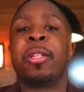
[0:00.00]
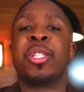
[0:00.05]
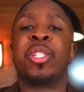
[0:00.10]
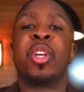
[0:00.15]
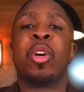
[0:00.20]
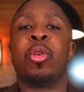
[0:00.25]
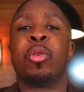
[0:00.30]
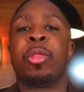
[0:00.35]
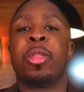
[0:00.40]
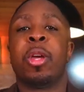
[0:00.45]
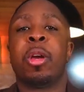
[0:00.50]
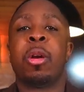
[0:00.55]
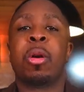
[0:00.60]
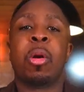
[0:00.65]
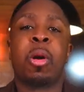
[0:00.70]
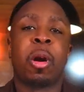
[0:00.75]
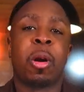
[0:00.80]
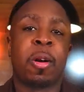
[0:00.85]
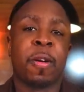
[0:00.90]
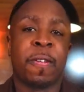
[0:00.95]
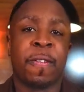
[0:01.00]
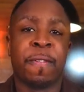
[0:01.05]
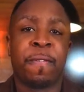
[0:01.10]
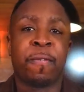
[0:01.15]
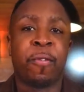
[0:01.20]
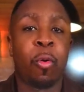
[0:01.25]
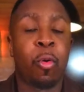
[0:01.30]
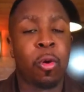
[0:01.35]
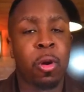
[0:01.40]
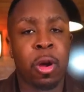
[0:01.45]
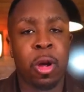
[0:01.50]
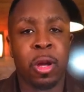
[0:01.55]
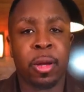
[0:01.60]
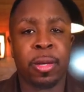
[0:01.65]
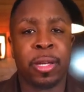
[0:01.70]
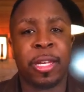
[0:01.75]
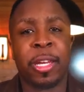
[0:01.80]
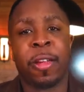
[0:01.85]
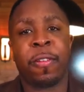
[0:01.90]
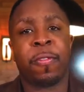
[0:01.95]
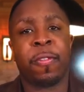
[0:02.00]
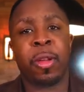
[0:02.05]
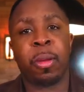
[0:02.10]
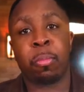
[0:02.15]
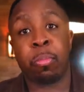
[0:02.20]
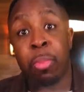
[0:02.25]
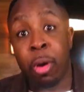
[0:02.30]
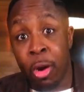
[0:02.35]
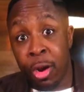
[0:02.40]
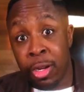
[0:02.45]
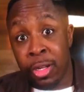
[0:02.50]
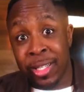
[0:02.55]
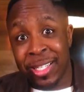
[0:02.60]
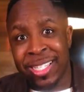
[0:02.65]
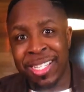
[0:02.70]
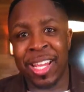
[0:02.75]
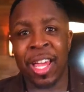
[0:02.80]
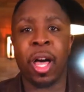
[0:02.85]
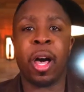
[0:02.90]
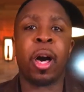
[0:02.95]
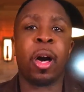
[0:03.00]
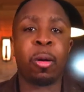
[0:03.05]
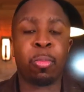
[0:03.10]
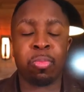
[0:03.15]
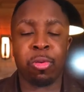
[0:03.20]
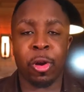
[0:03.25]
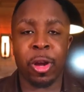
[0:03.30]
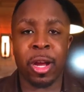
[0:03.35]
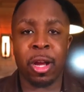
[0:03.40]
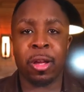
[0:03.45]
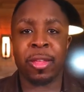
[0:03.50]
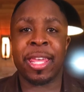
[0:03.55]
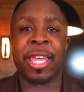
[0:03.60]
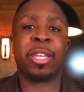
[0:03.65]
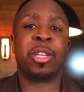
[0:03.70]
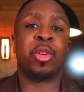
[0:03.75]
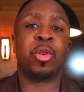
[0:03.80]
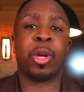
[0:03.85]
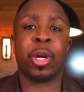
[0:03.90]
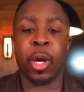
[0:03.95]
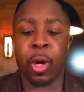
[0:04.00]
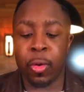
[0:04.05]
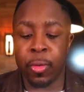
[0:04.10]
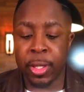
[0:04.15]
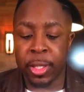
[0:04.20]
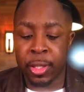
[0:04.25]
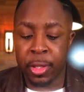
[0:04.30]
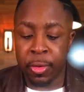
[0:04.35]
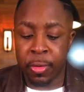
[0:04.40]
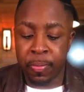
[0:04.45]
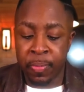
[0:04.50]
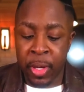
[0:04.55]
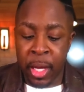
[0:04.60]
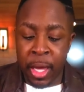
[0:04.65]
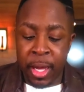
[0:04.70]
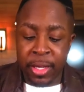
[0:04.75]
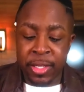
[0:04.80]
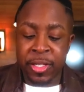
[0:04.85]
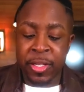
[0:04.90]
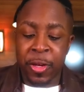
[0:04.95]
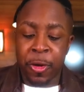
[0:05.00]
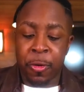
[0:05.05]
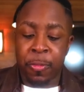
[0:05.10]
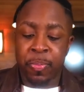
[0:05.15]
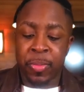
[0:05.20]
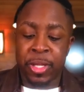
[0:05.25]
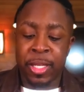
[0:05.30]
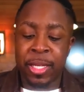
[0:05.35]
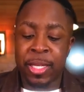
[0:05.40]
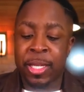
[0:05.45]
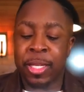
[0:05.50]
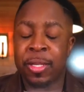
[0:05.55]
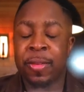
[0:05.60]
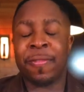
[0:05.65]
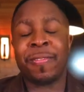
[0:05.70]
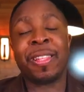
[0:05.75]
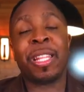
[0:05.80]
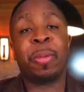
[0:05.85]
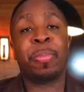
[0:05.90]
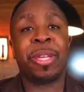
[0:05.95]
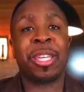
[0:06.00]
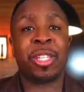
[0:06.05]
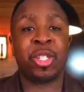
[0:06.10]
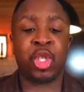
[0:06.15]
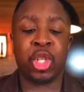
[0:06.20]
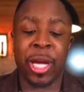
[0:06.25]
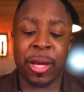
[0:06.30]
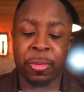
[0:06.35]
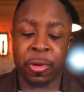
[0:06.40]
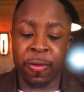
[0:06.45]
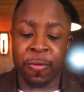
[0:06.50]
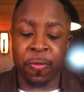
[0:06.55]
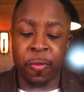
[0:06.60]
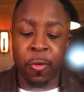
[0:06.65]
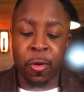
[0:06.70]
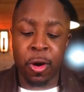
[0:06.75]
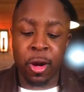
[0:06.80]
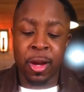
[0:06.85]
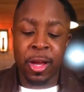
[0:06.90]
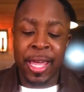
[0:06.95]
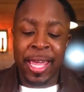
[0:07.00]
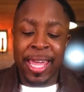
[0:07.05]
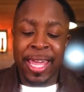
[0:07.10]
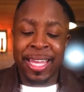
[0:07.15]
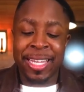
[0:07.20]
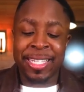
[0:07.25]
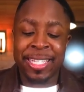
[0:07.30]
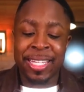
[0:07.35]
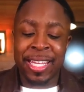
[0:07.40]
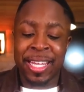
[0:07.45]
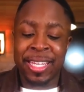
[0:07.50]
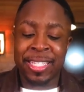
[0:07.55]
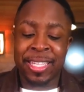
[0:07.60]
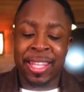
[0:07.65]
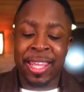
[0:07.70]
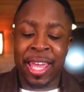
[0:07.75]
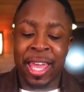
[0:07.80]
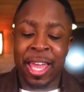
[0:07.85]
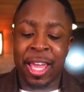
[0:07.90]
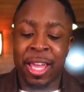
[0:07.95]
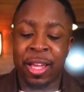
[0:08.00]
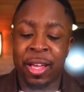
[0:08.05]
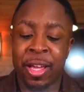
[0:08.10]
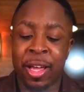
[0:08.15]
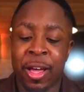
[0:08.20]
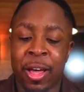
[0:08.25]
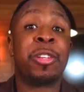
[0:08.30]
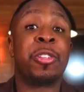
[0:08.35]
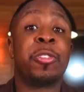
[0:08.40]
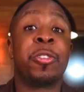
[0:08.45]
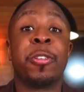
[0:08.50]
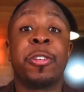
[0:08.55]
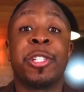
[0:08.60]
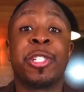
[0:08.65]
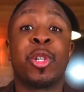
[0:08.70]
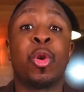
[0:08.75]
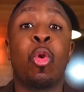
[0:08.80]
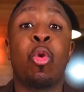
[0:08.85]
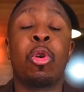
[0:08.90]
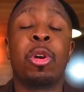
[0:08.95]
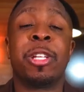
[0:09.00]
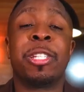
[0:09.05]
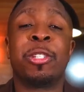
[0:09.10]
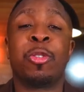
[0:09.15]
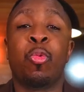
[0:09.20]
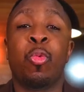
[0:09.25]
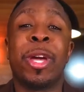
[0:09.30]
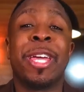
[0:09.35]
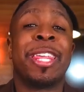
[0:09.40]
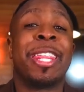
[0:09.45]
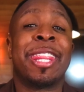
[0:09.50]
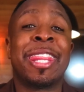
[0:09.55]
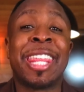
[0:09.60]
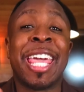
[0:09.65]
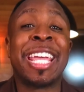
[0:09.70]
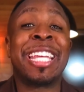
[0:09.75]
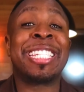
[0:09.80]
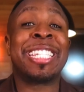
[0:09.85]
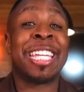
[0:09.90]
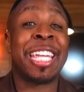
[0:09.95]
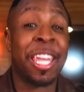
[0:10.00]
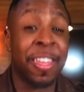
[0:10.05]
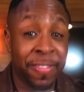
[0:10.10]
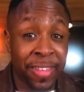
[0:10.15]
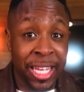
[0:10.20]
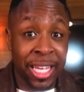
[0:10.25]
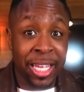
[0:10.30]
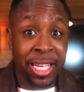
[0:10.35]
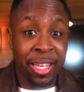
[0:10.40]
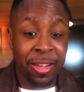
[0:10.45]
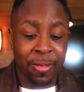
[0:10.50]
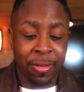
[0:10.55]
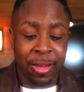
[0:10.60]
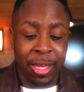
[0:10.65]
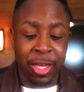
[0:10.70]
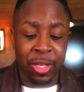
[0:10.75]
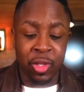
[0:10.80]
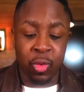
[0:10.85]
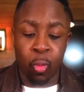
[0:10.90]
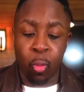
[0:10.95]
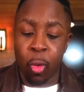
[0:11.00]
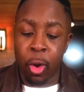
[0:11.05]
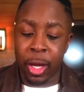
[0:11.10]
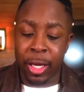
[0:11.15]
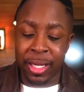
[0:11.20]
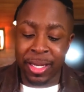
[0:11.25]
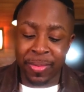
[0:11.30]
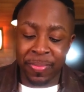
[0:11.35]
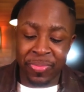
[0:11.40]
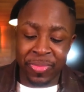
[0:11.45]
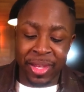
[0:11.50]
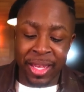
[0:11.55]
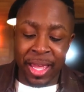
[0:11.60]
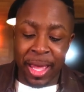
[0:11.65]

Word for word: So there are 4 different parts of prayer that you can go into. So this is Philippians chapter 4. It says that enter into his courts with thanksgiving is one.